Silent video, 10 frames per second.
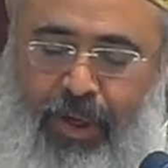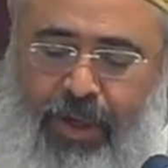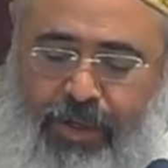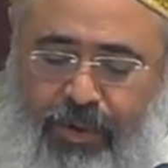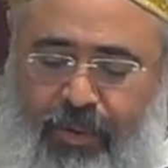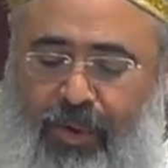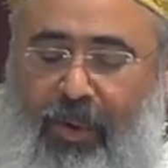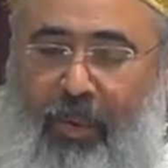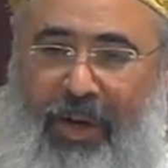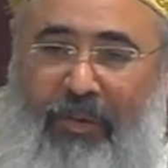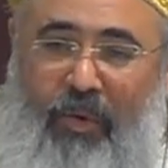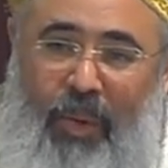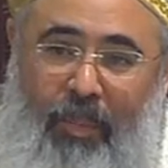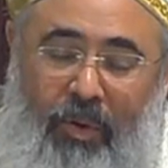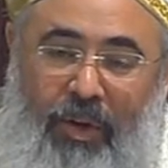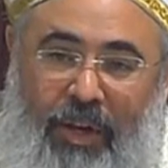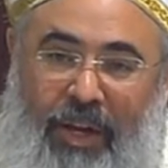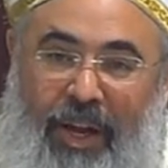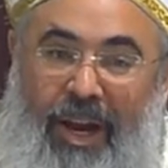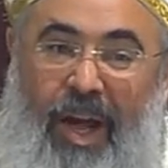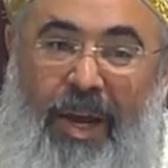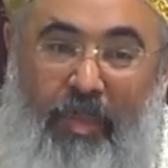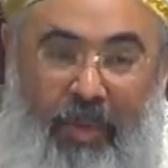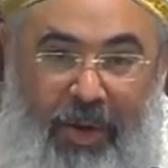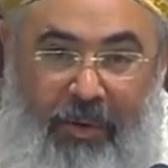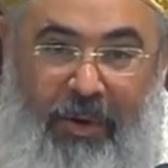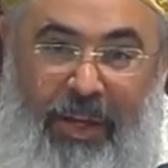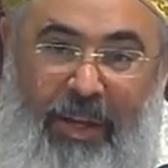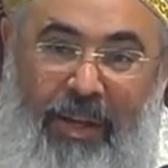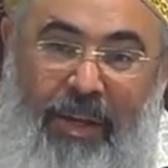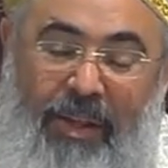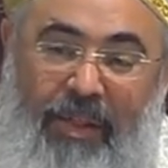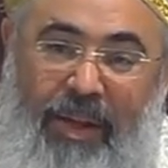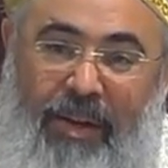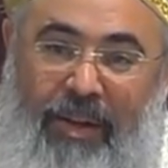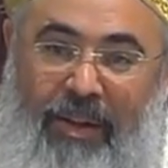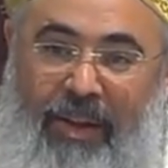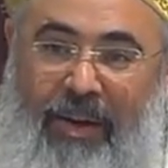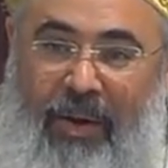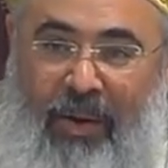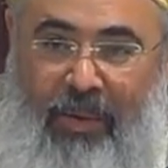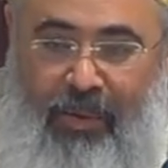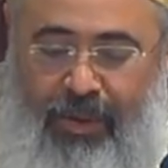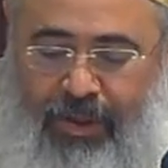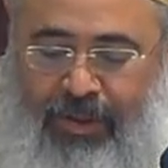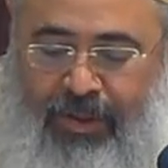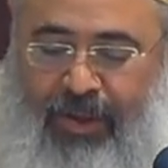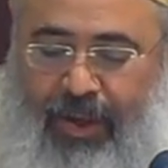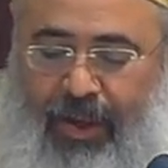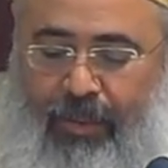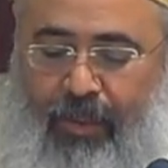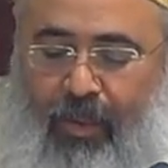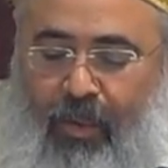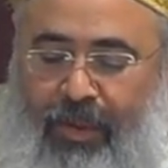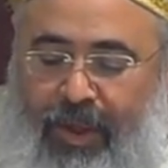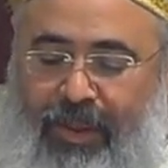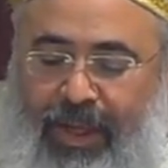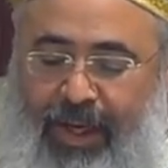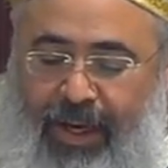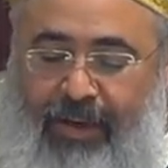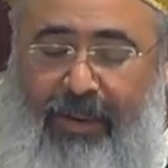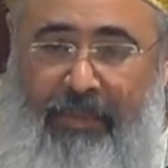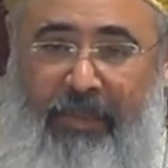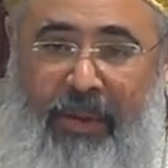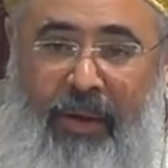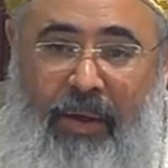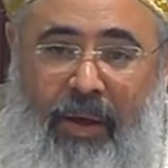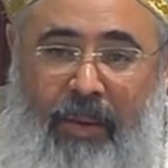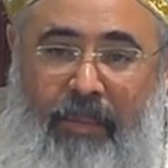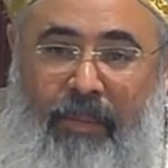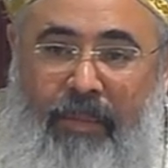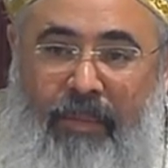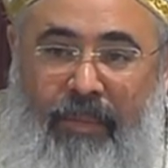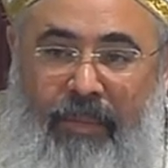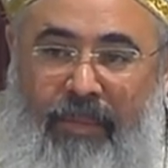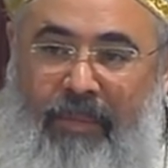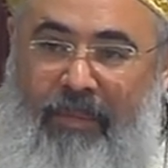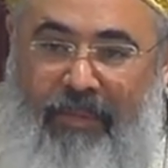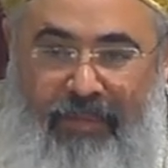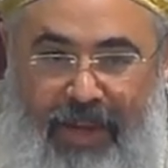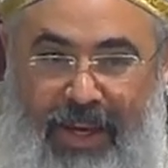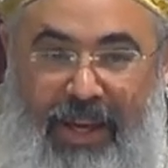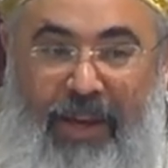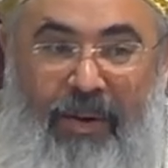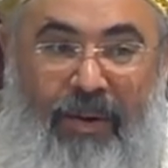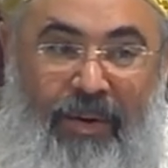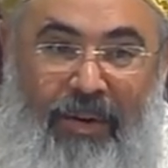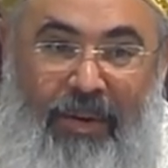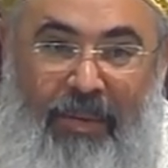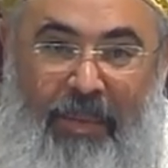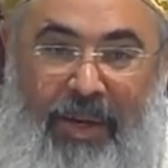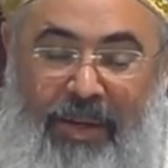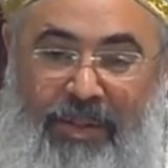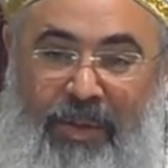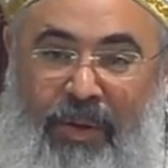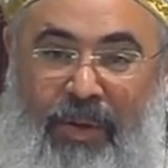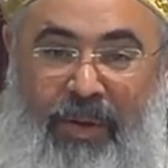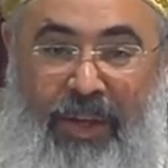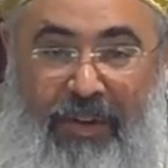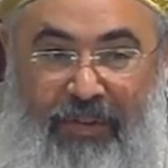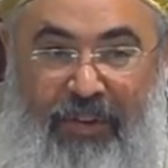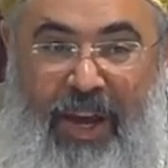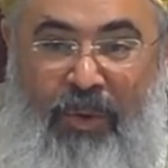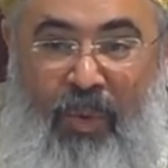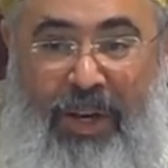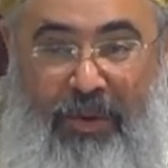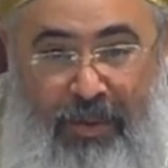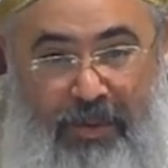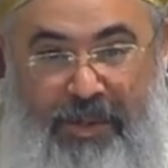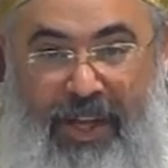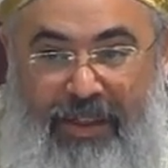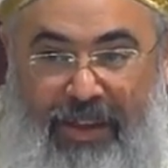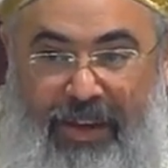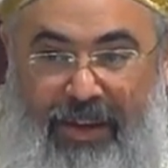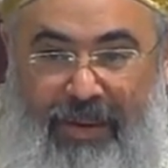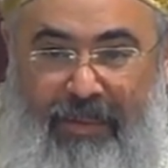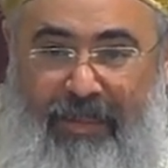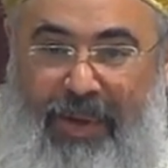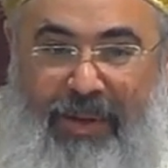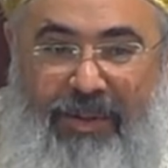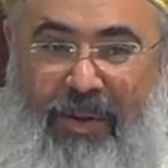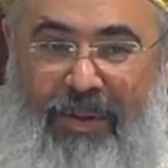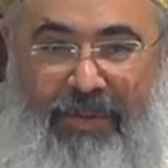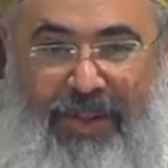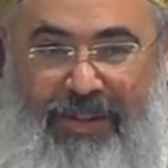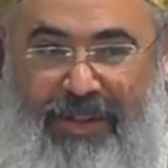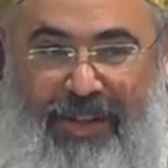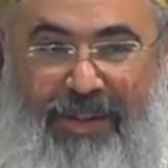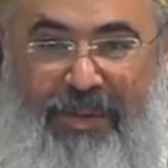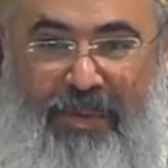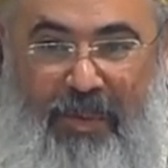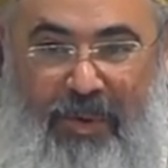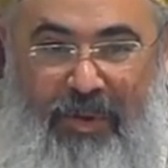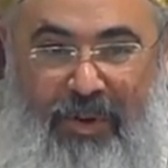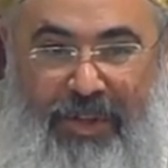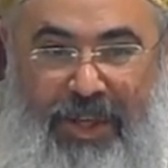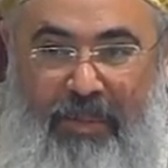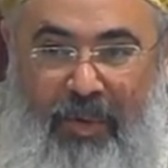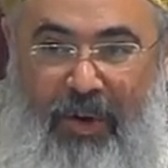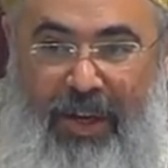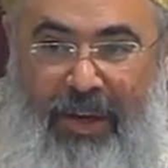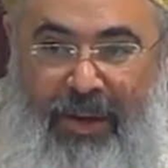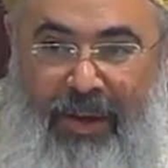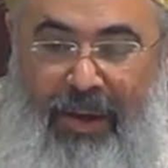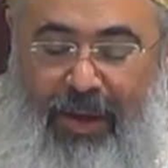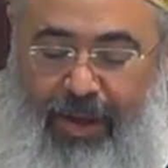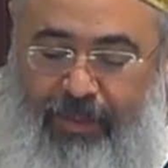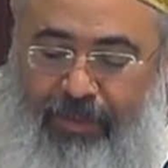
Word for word: so whatever we put at higher priority than than our Lord, um, or then the kingdom, um, take care, because if and when you lose that thing, because all of these things of the world are temporary, um,